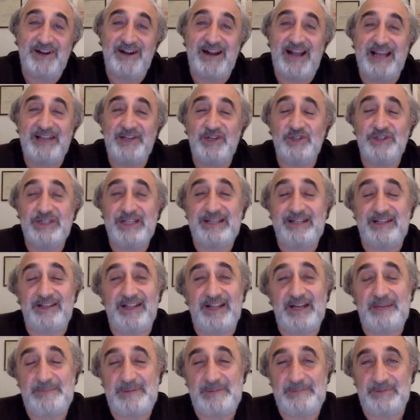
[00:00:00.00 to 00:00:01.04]
I know that a lot
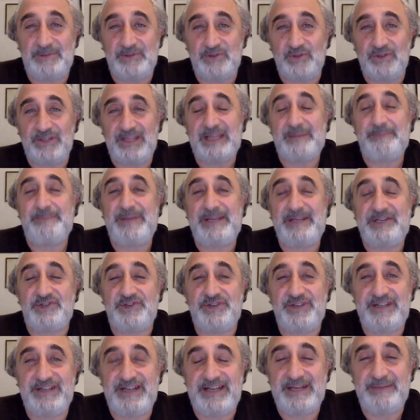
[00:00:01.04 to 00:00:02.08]
of people don't like
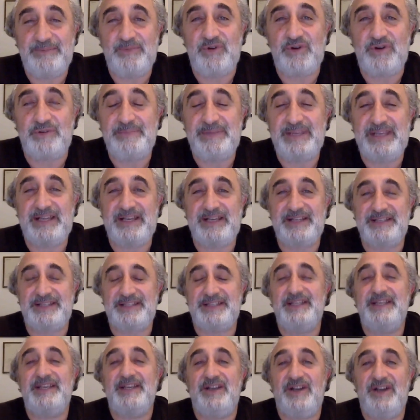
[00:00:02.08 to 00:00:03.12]
Patreon anymore because